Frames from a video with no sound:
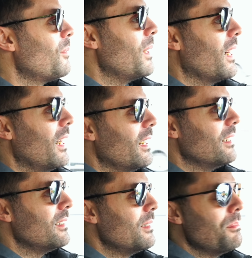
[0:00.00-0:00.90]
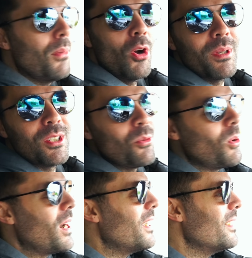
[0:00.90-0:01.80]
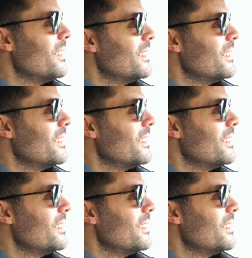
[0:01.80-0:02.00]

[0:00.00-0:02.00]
We are moments away.